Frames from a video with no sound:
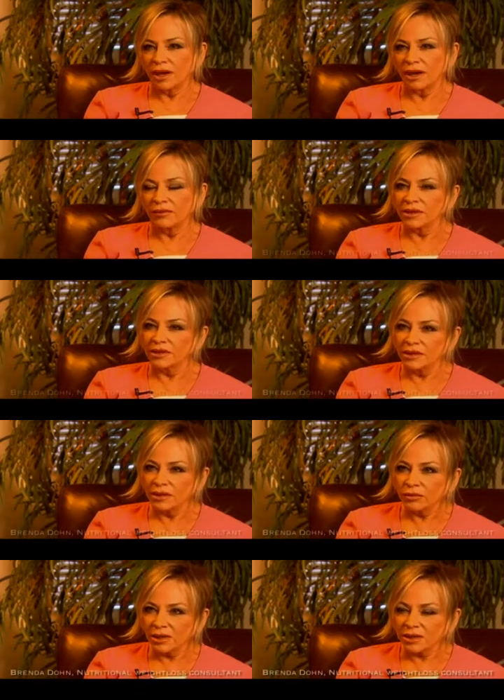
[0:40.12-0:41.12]
have a
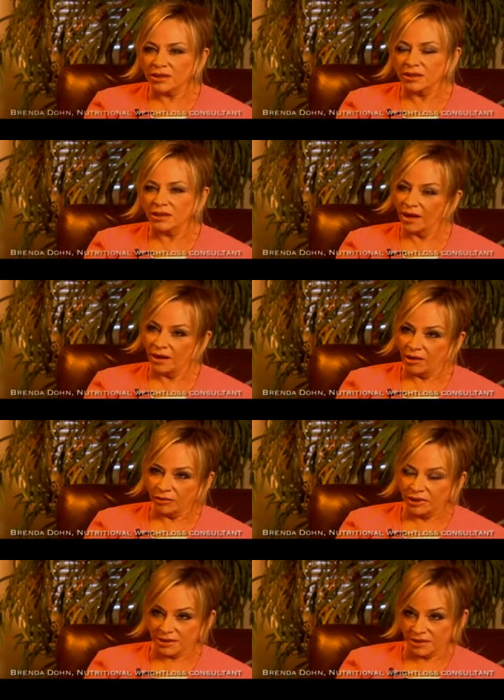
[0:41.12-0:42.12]
decreased
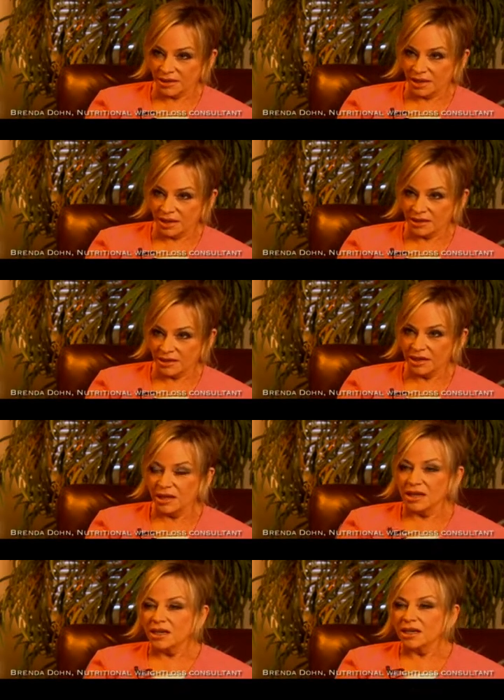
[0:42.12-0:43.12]
calorie intake
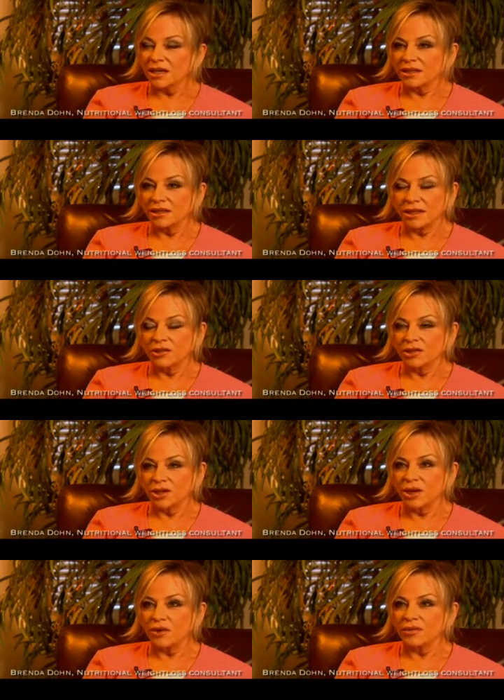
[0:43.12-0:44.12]
need to
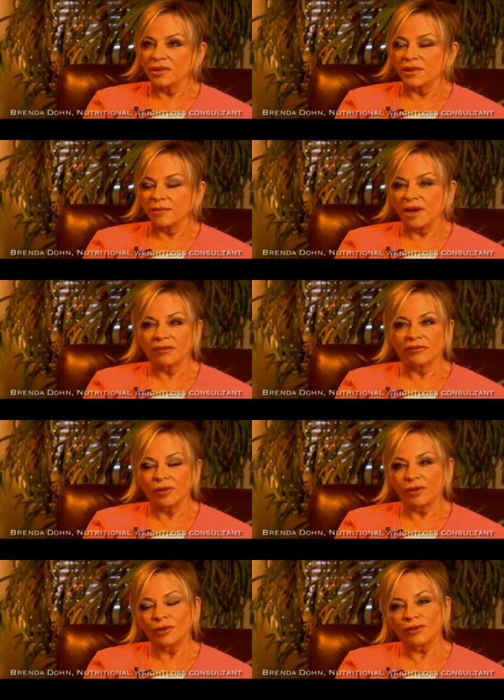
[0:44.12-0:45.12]
know that they might feel a
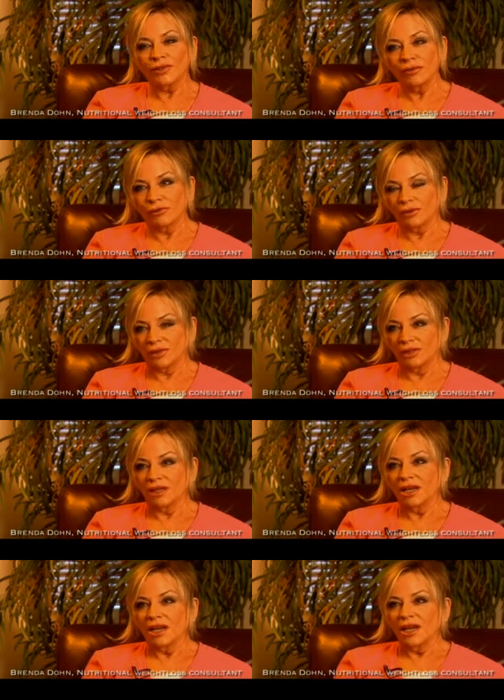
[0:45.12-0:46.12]
little differently.
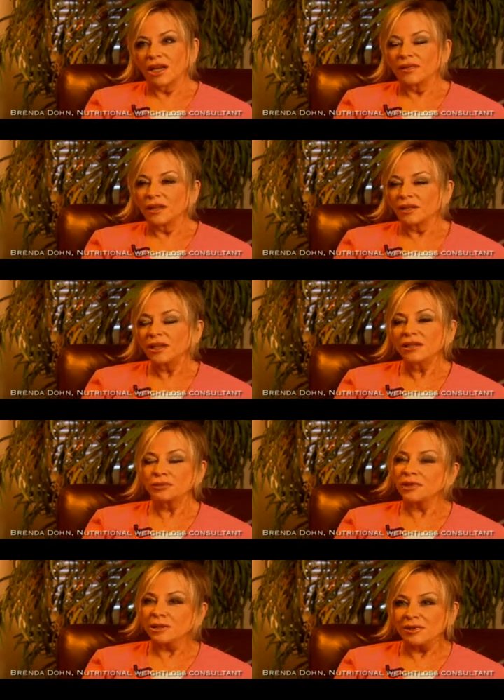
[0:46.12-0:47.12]
They need to
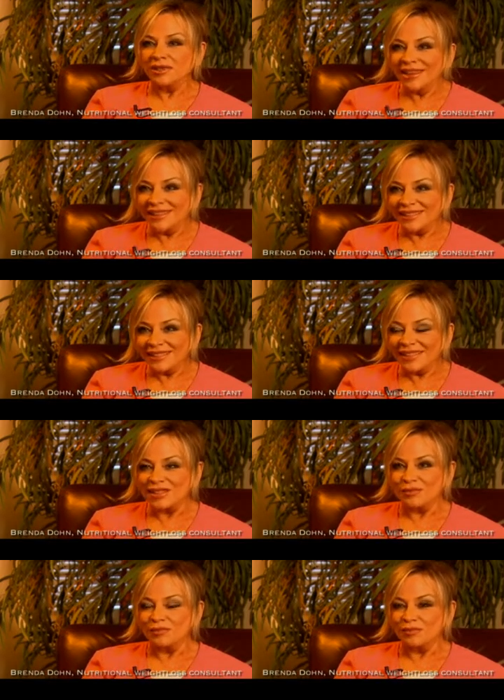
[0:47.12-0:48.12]
really be taking
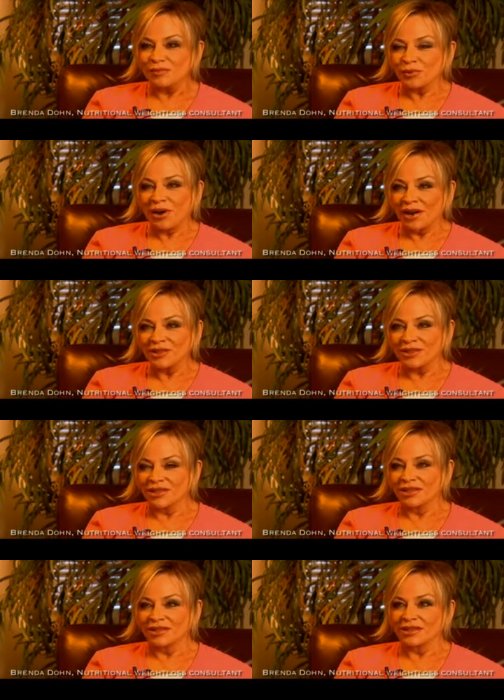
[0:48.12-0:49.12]
these prior to
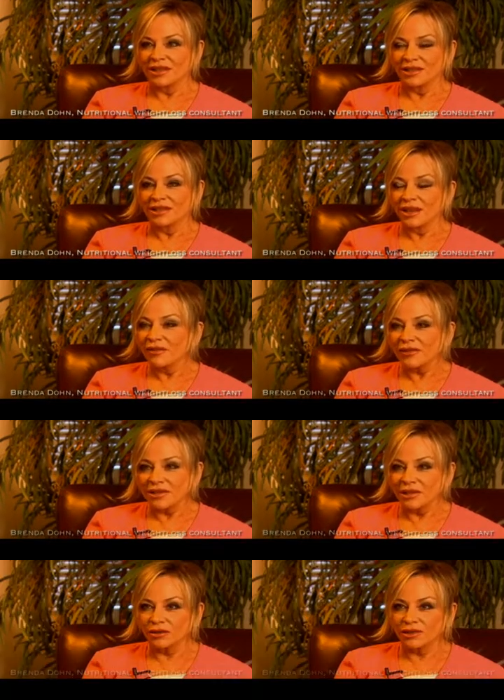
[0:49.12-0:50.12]
this and every
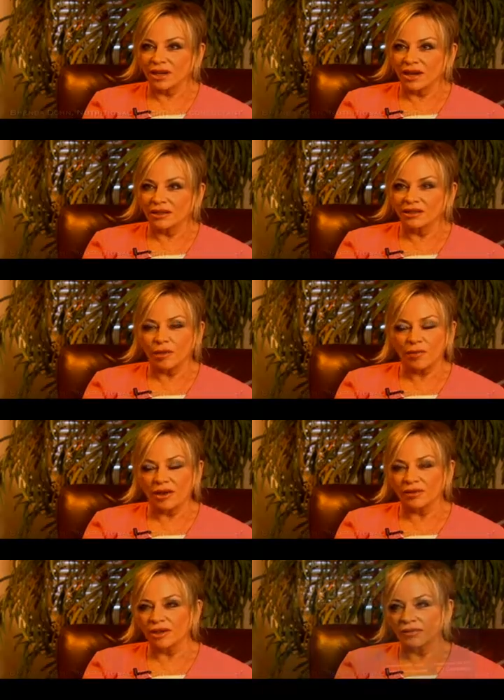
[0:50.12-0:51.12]
single day, no
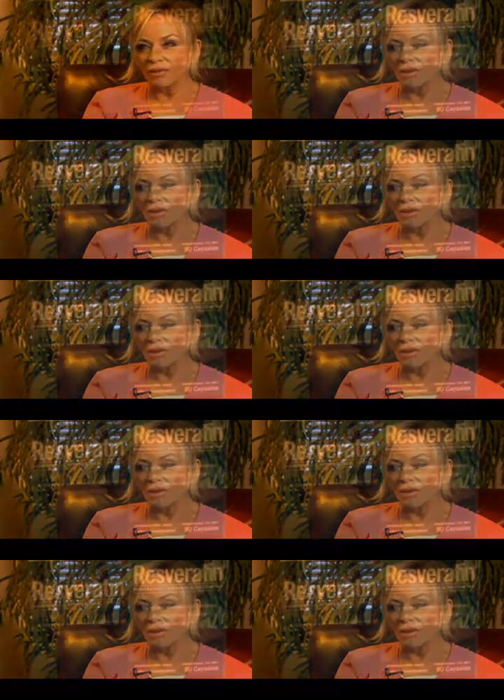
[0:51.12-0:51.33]
matter if they're